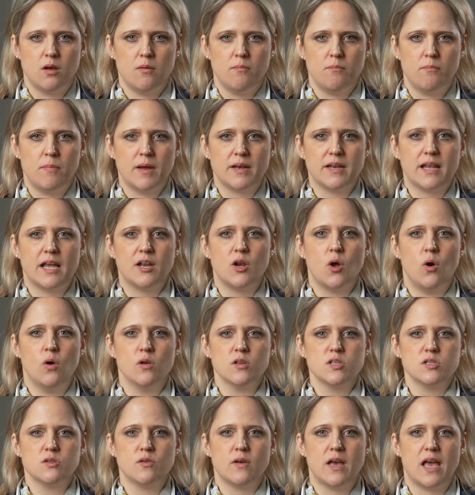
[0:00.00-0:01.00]
but can
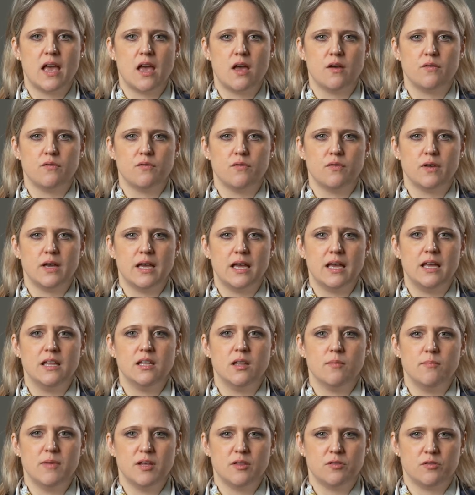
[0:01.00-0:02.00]
also have, in the
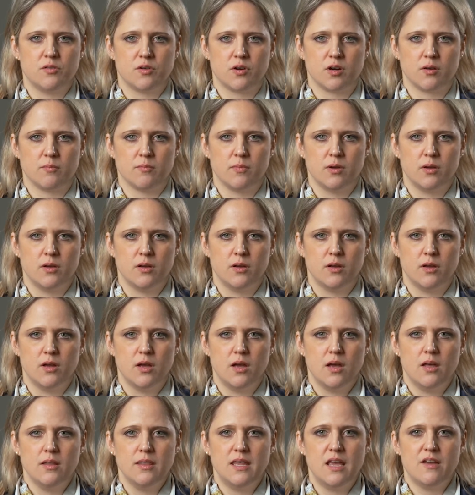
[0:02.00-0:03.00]
midterm,
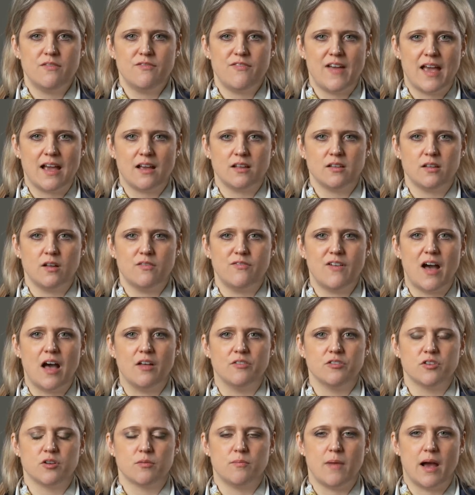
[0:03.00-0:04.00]
the effect of
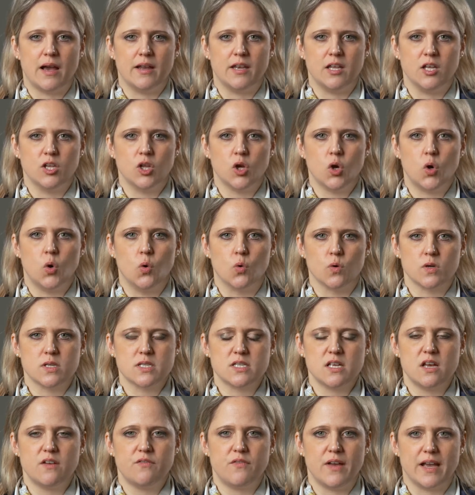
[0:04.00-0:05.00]
undermining the court's
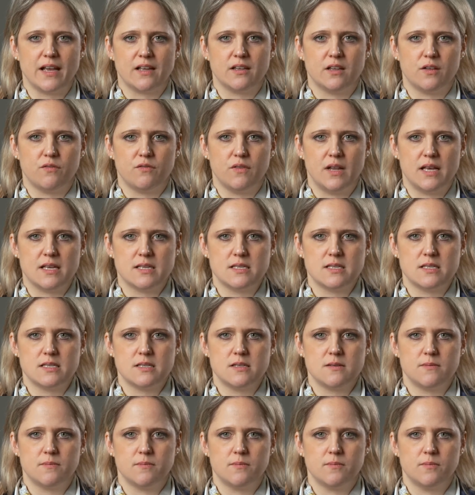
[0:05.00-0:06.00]

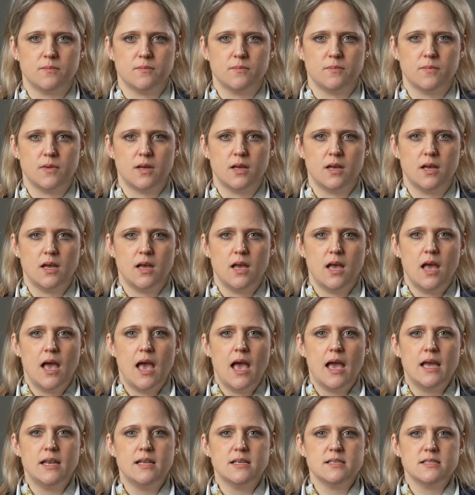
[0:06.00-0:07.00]
effectiveness.
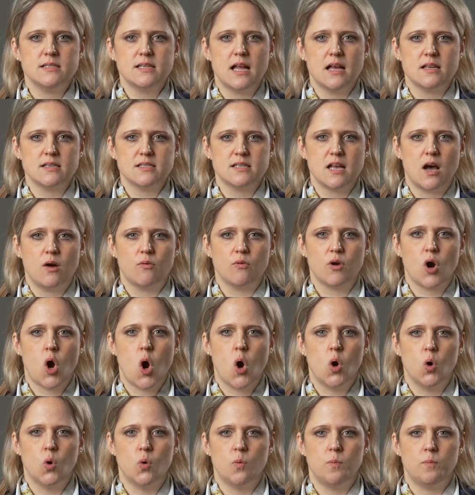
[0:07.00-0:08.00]
It is thus our
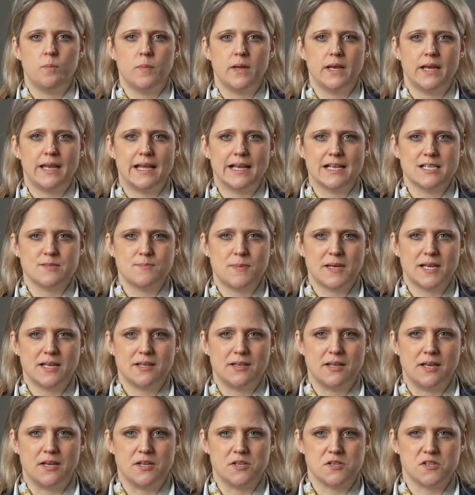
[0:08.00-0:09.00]
hope and
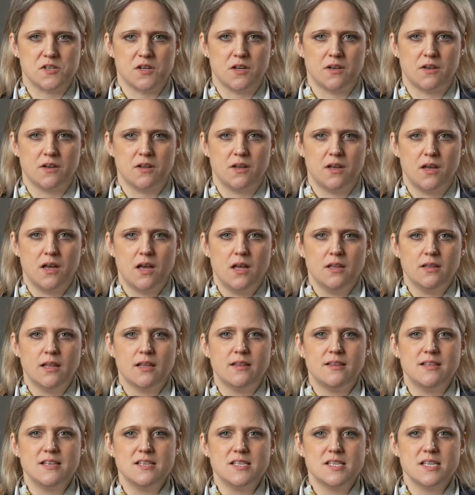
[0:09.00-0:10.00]
expectation
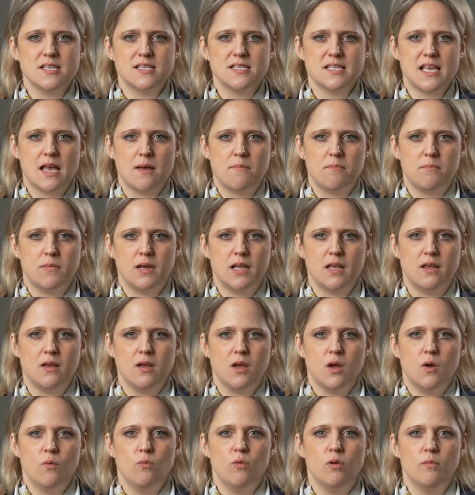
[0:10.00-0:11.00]
that this assembly
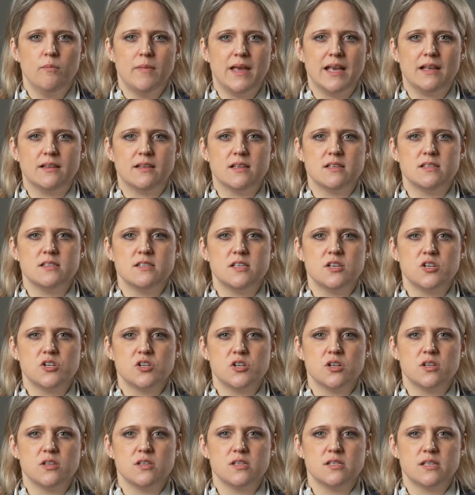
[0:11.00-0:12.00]
will make
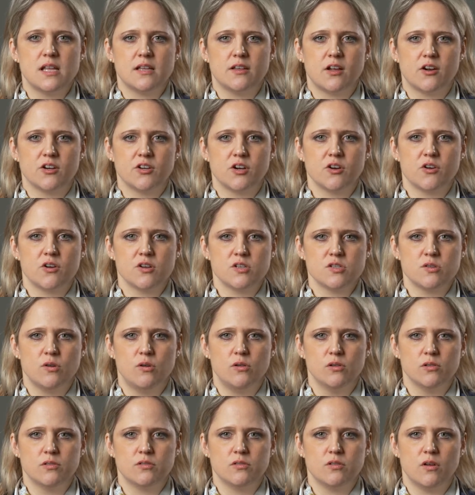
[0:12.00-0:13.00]
decisions that are the
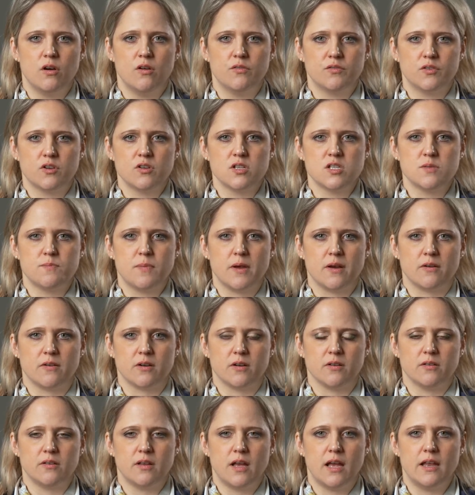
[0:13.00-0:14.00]
result of
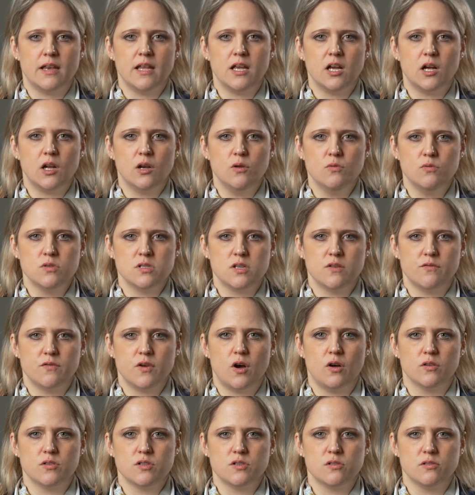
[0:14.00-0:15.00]
transparent and inclusive
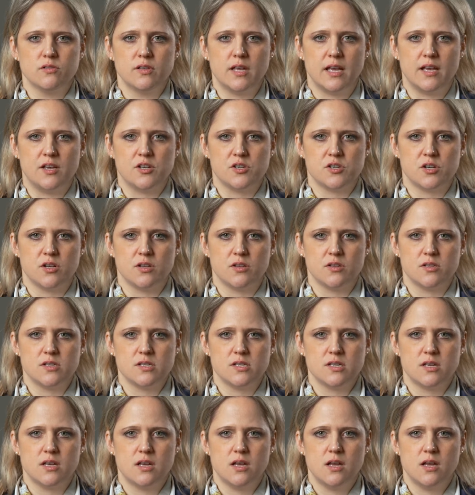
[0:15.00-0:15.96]
consultations